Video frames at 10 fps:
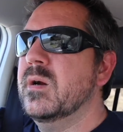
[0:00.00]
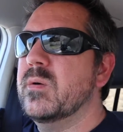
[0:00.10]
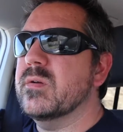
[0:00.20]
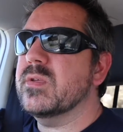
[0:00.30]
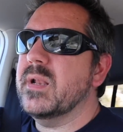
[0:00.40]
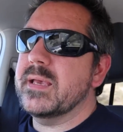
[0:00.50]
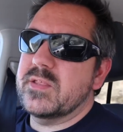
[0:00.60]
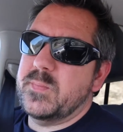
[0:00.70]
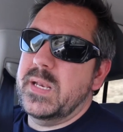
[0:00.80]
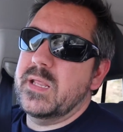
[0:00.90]
We're also
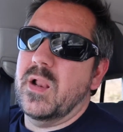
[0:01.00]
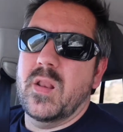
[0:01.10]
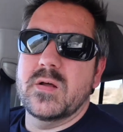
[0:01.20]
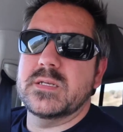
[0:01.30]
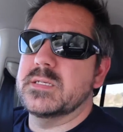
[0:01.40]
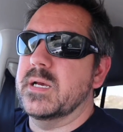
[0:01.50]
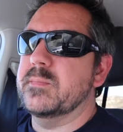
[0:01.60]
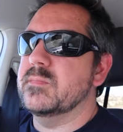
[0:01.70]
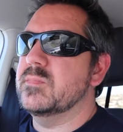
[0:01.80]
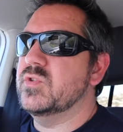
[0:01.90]
like spending a lot of
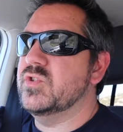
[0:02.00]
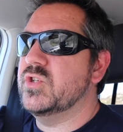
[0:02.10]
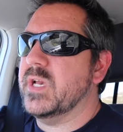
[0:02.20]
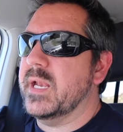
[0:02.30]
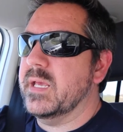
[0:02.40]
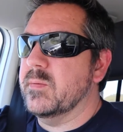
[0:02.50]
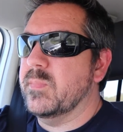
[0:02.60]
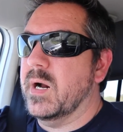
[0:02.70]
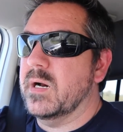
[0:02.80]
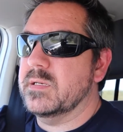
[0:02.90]
time chatting
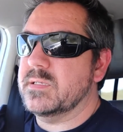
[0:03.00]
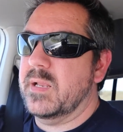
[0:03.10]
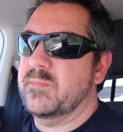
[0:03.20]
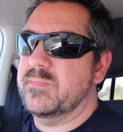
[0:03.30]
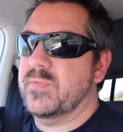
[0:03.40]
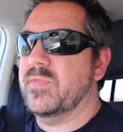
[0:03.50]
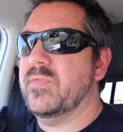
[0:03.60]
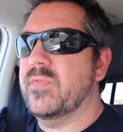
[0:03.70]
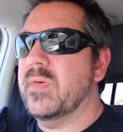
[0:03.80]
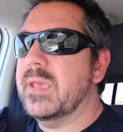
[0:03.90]
about
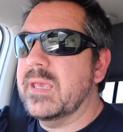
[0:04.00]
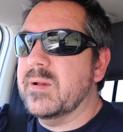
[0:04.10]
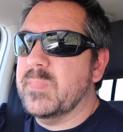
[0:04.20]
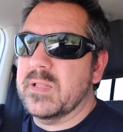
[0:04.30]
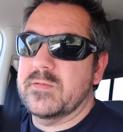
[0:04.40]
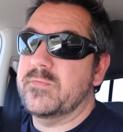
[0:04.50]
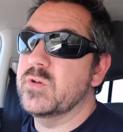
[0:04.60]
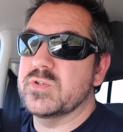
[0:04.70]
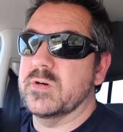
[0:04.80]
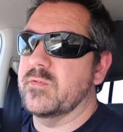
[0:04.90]
and thinking about the
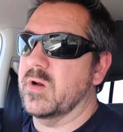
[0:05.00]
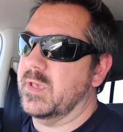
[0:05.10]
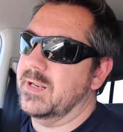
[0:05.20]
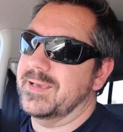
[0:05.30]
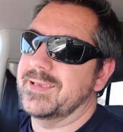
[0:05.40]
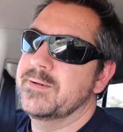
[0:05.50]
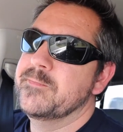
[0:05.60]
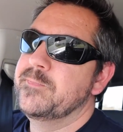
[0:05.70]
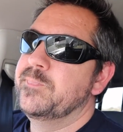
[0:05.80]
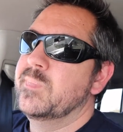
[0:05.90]
future of Rocking. Like
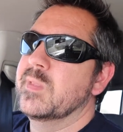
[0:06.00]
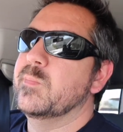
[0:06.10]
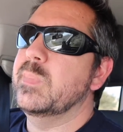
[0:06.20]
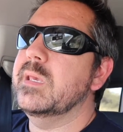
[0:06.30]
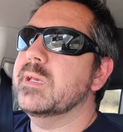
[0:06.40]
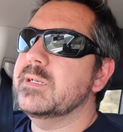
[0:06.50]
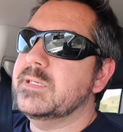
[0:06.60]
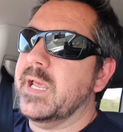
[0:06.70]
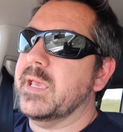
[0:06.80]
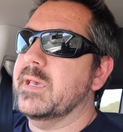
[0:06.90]
being in
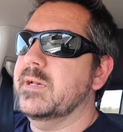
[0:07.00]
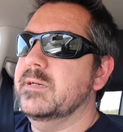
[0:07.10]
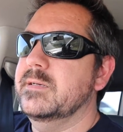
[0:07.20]
tech,